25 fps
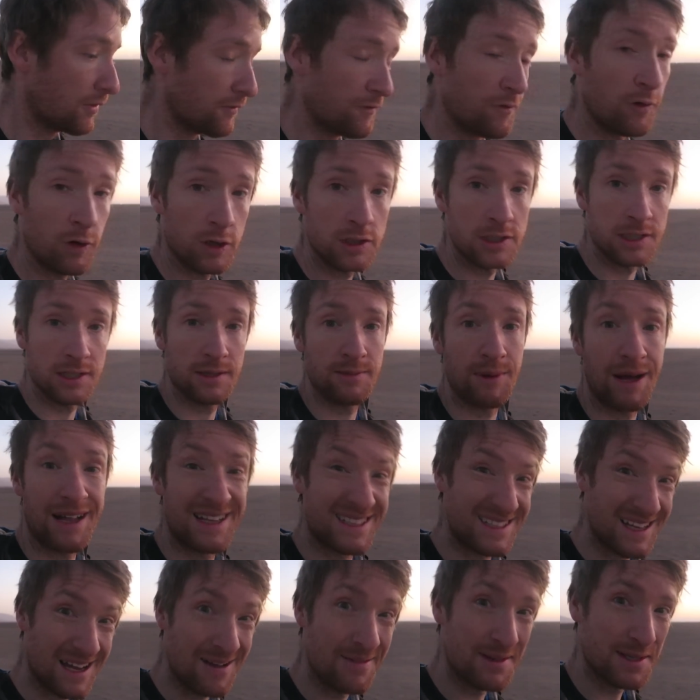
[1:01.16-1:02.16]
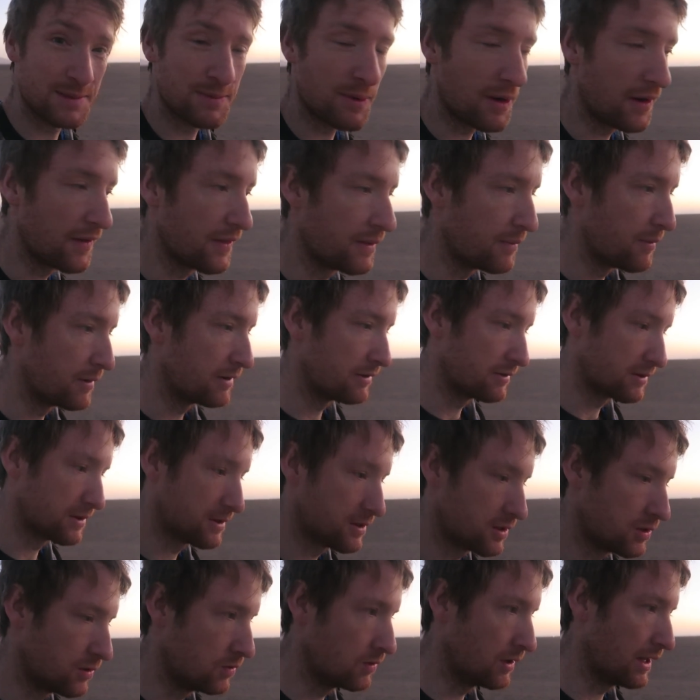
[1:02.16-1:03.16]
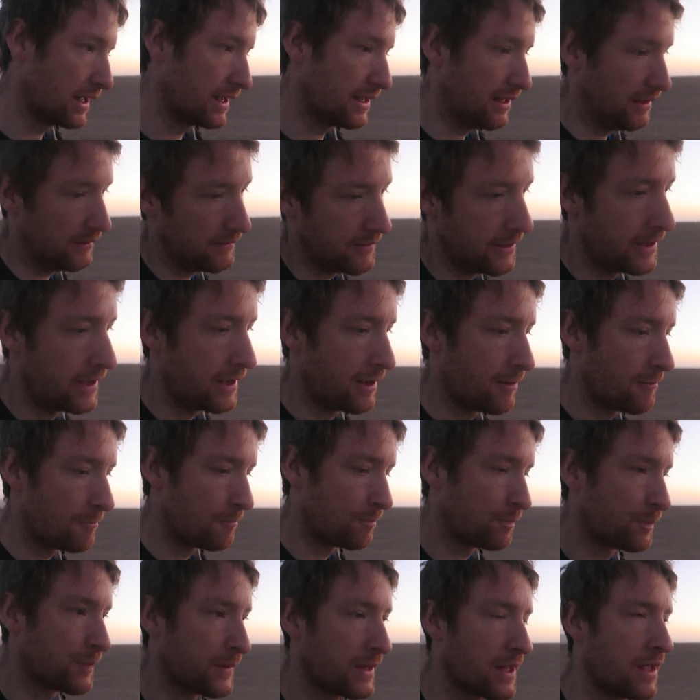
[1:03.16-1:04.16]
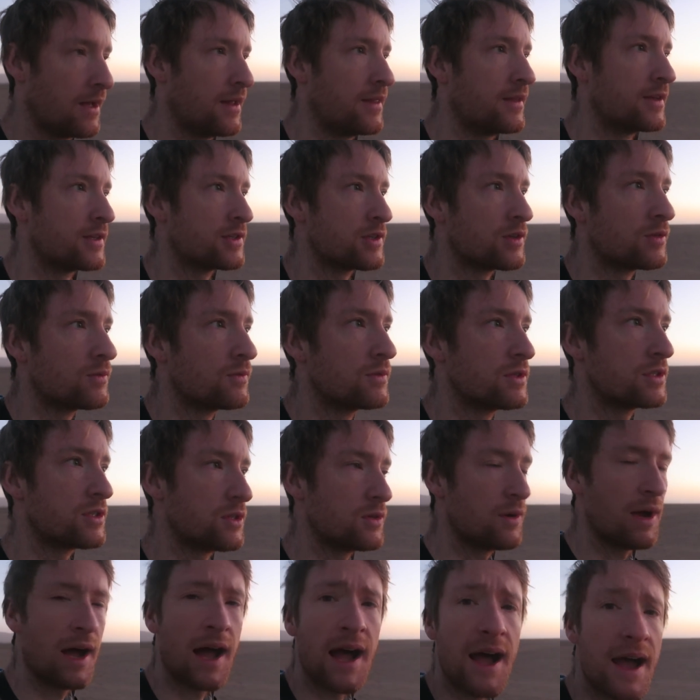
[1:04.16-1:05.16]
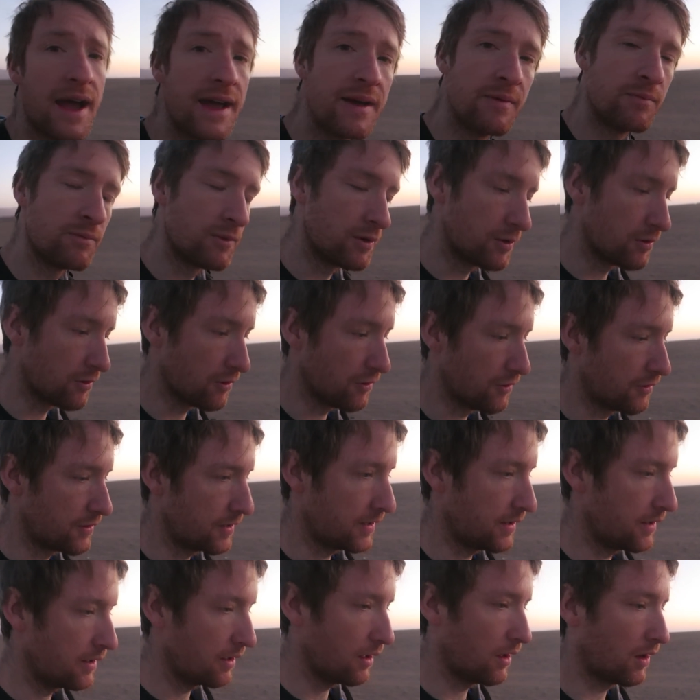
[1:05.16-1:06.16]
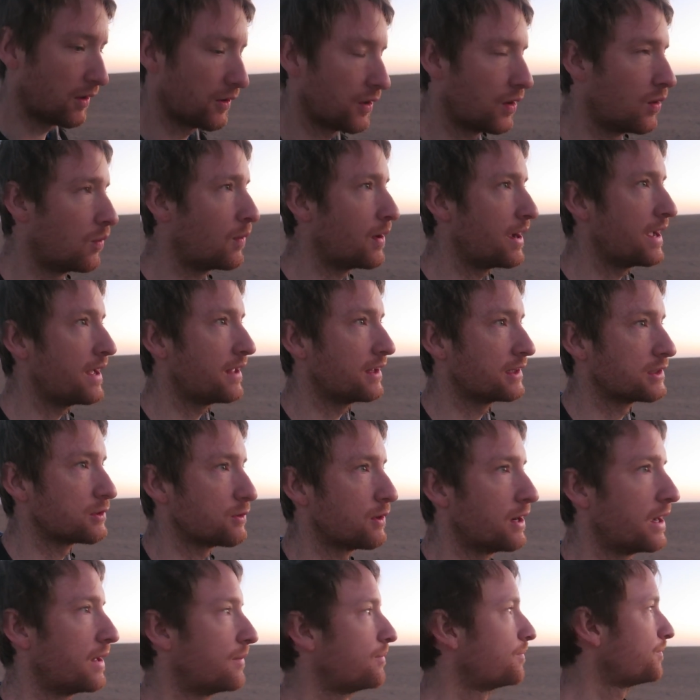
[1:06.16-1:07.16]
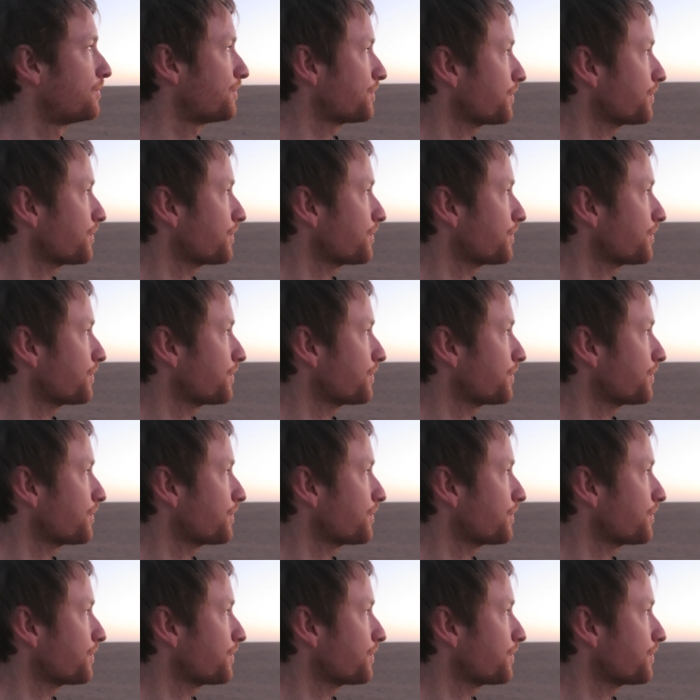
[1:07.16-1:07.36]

unfortunately, by the time I spotted them, it was too late and the sun was too high and we were already on our way elsewhere.